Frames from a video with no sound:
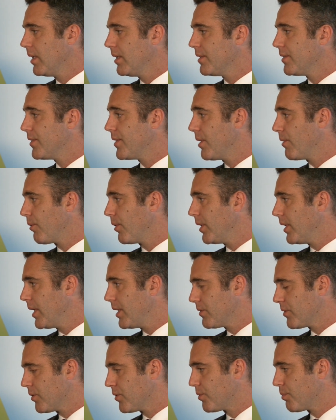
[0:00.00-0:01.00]
steroid
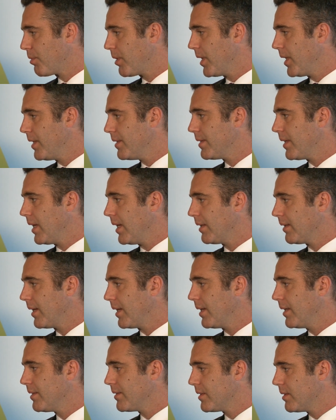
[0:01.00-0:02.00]
nasal sprays,
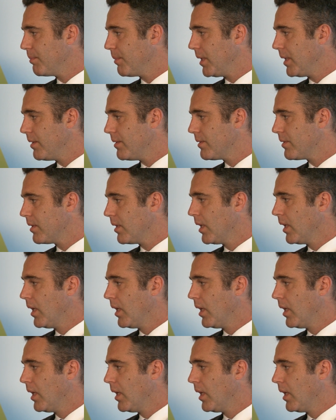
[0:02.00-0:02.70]
antihistamines.